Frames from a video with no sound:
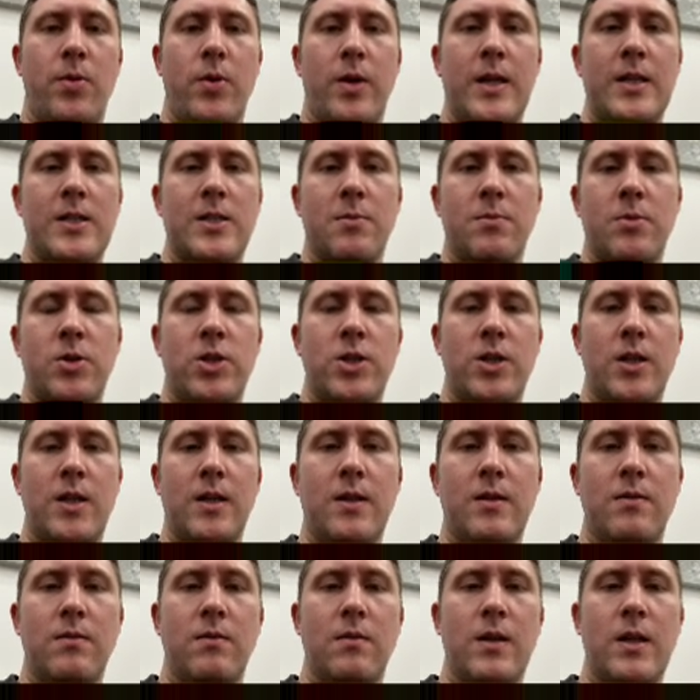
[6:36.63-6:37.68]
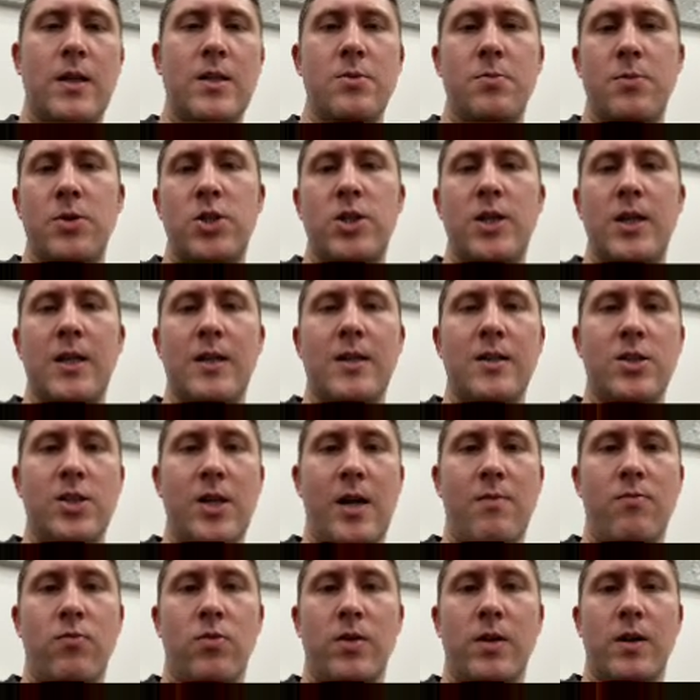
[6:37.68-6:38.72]
he's a machine. He is a machine in
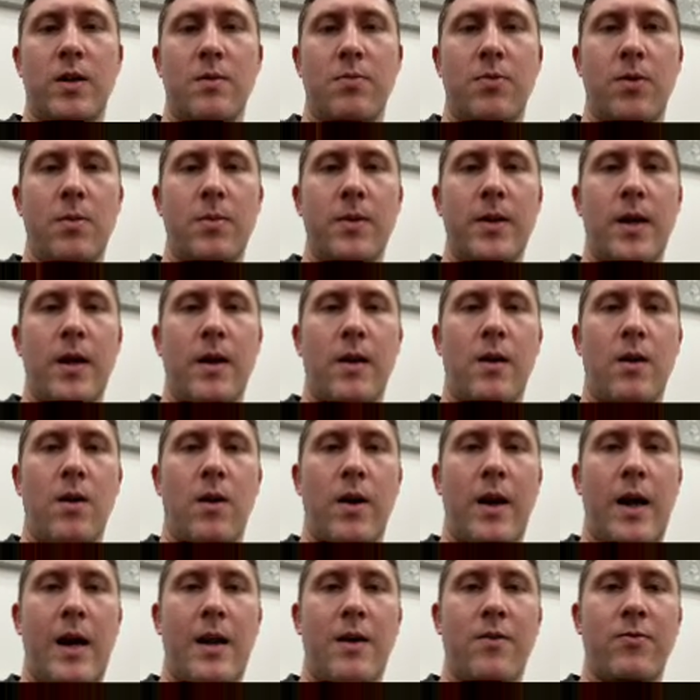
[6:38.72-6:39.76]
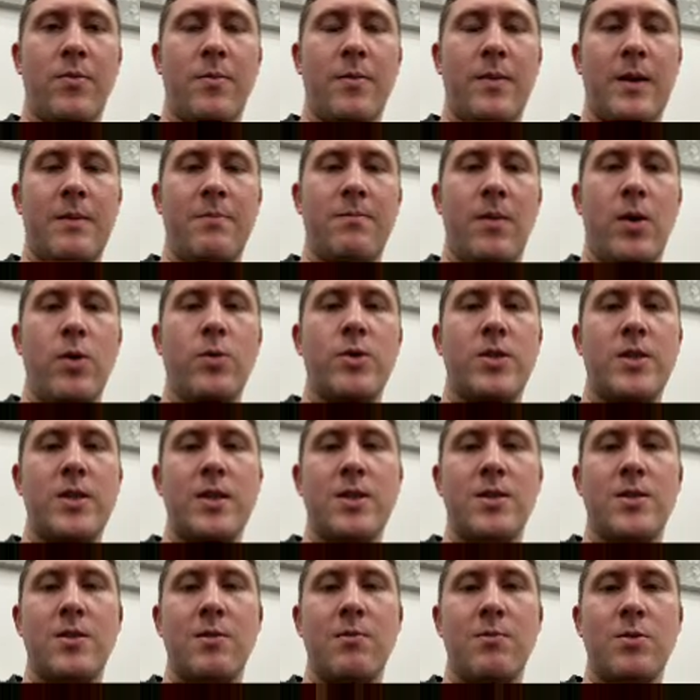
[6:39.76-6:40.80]
general. You could probably get a lot out of him in most
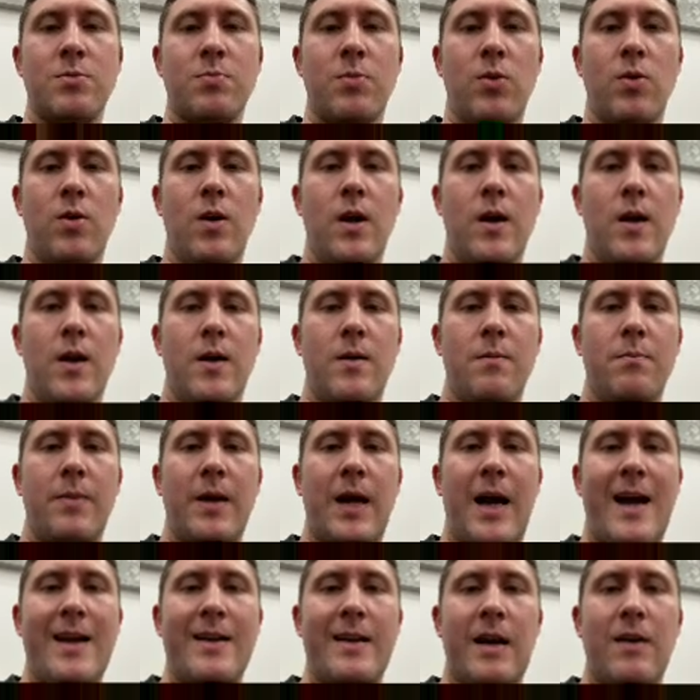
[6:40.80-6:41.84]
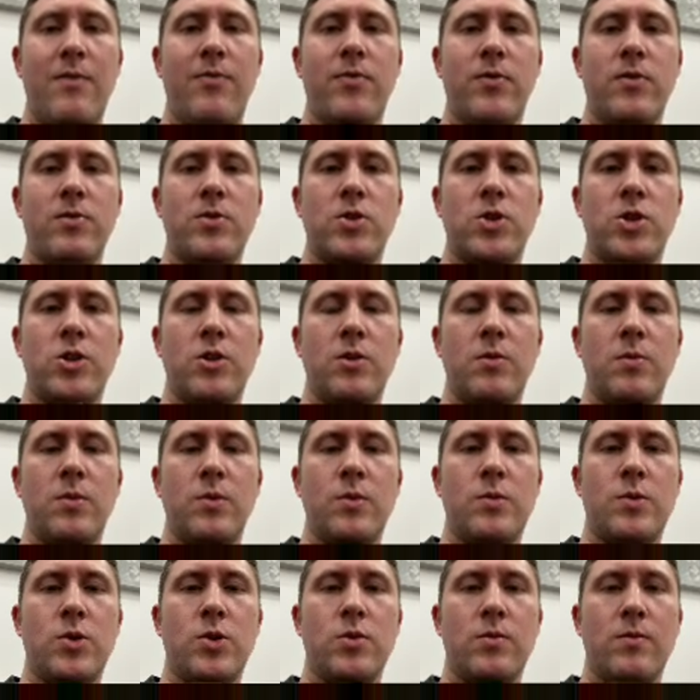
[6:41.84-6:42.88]
systems. But behind that front two,
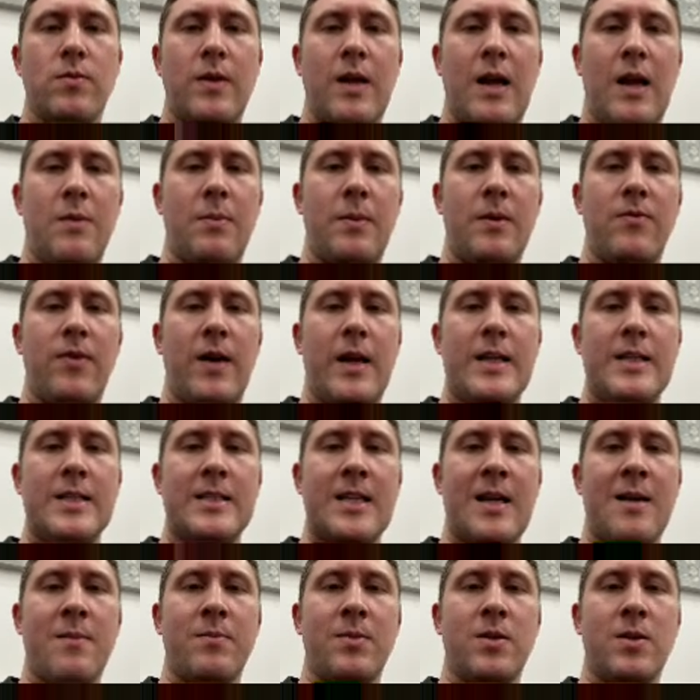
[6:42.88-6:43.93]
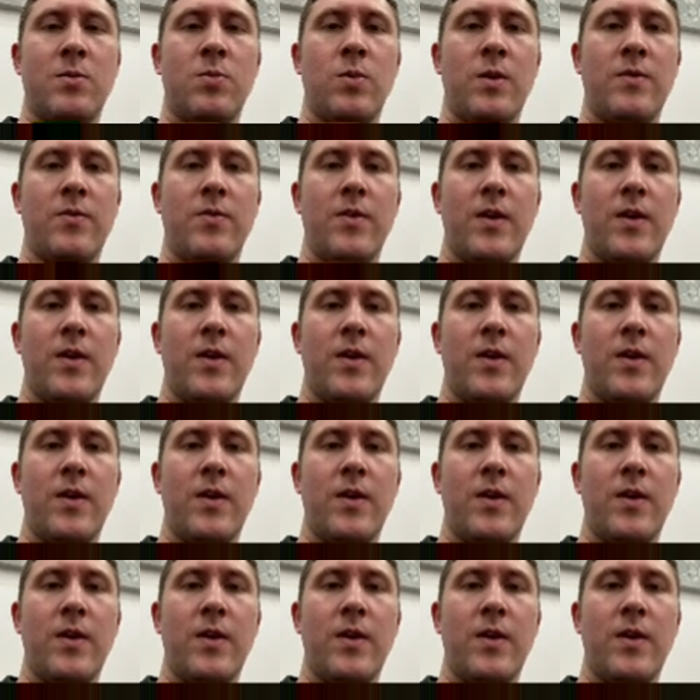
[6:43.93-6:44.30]
it's something I'd be very tempted with